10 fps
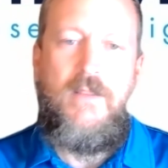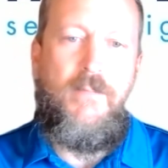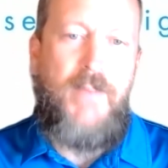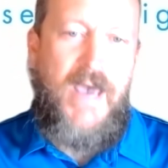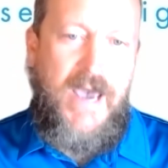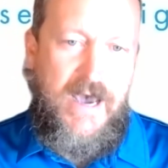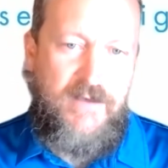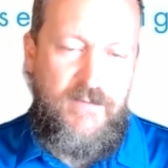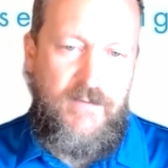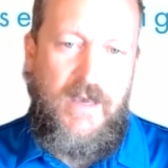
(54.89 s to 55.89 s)
The
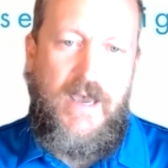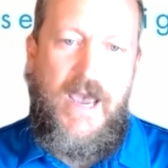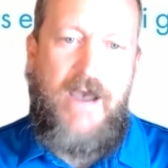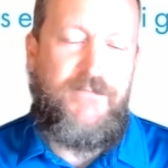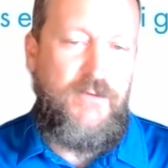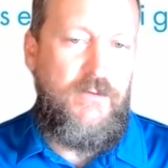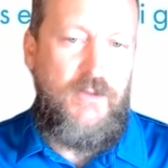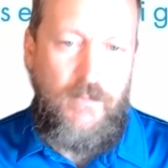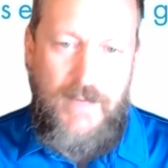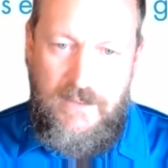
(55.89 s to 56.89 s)
path after the
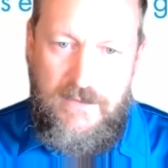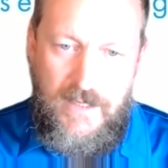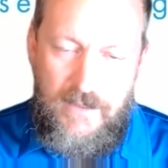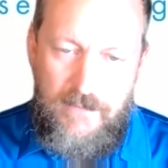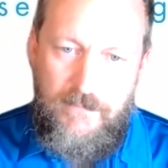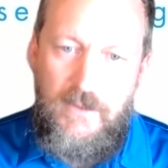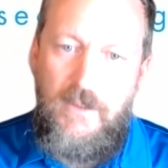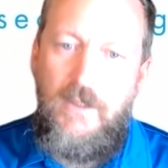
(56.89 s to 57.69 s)
domain name